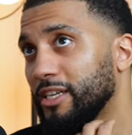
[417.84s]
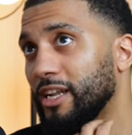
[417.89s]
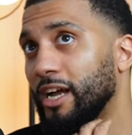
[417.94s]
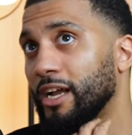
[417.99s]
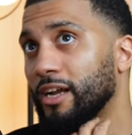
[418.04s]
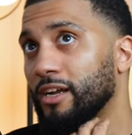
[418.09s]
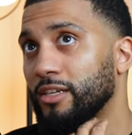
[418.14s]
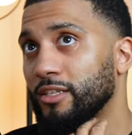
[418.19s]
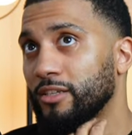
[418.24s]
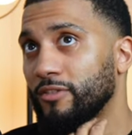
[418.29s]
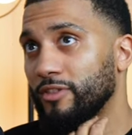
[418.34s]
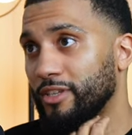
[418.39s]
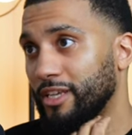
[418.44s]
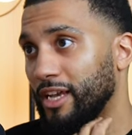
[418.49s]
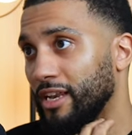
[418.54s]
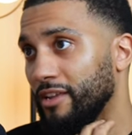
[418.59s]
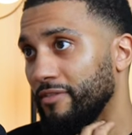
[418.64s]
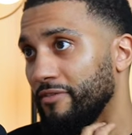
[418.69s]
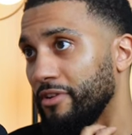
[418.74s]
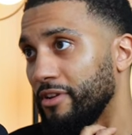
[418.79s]
like, because obviously
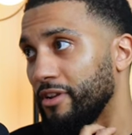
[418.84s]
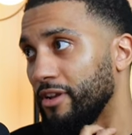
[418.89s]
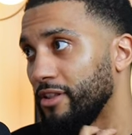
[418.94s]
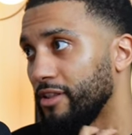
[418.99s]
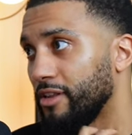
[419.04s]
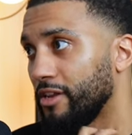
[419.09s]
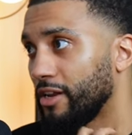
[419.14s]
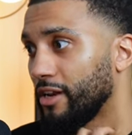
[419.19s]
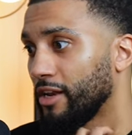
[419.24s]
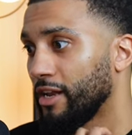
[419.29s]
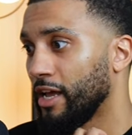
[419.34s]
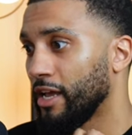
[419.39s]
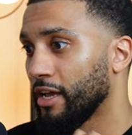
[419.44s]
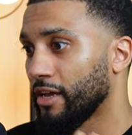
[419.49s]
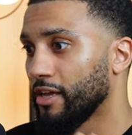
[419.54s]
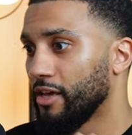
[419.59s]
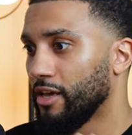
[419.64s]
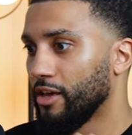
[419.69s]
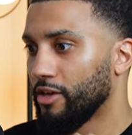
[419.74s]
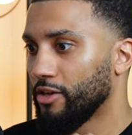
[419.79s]
I live in London and
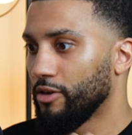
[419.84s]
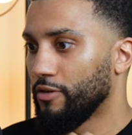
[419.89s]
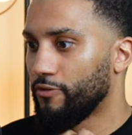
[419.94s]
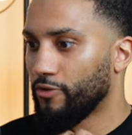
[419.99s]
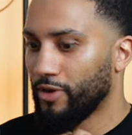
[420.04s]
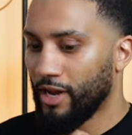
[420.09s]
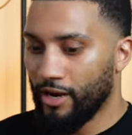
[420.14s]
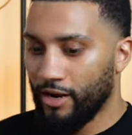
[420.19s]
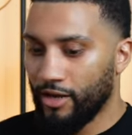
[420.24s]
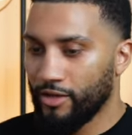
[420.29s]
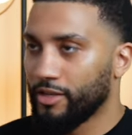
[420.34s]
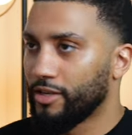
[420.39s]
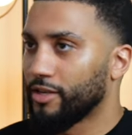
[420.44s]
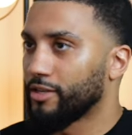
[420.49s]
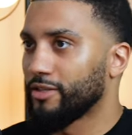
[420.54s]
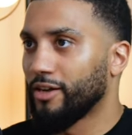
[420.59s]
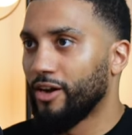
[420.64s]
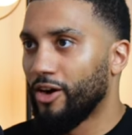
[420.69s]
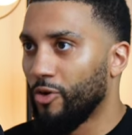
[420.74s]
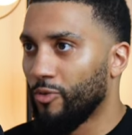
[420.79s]
like, you feel like London is
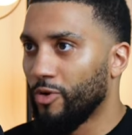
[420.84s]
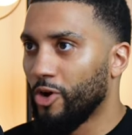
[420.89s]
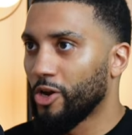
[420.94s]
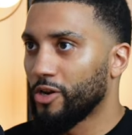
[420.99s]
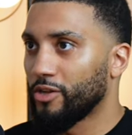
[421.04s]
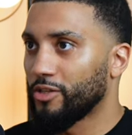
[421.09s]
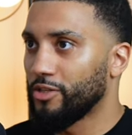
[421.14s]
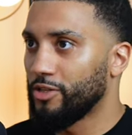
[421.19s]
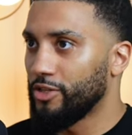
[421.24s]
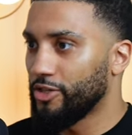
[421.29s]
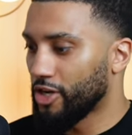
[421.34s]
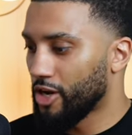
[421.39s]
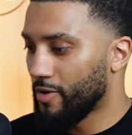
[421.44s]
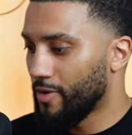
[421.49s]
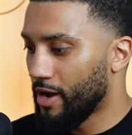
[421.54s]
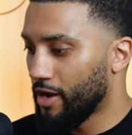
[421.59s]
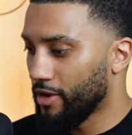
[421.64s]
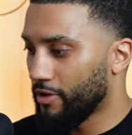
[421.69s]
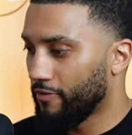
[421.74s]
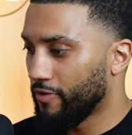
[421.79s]
the whole world. As soon as you go
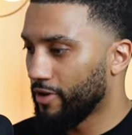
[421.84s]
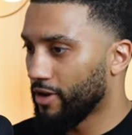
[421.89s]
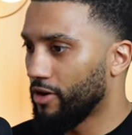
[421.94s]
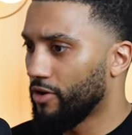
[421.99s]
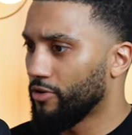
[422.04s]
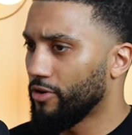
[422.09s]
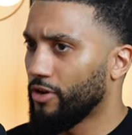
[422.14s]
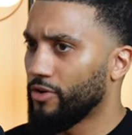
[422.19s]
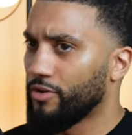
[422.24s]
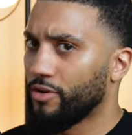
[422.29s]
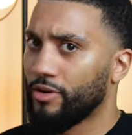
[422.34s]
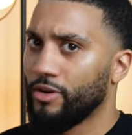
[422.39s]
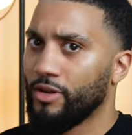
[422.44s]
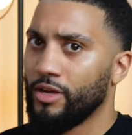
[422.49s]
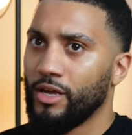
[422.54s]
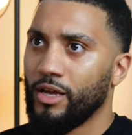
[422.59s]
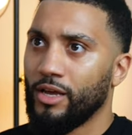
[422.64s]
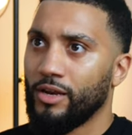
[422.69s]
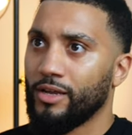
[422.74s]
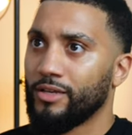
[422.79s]
out, you think, oh, hold on,
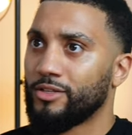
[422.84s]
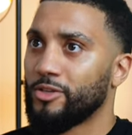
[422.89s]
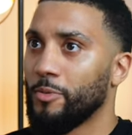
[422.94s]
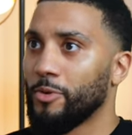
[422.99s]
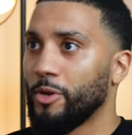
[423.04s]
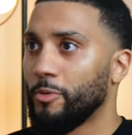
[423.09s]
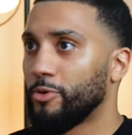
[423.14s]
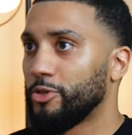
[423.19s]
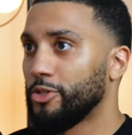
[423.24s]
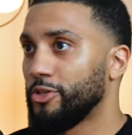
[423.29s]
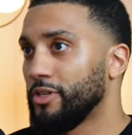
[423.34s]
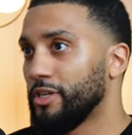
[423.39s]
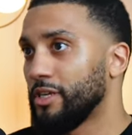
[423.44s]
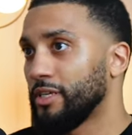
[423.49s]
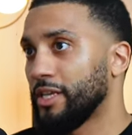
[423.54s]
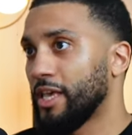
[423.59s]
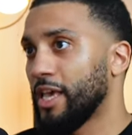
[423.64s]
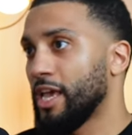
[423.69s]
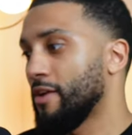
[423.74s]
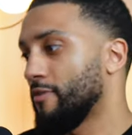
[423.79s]
there's so many
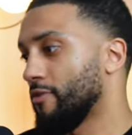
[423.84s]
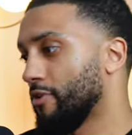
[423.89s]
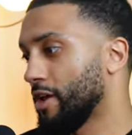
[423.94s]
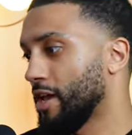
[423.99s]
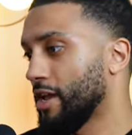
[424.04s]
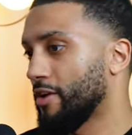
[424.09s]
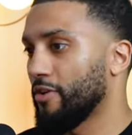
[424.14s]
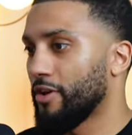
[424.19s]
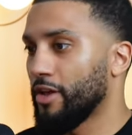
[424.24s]
opportunities here or here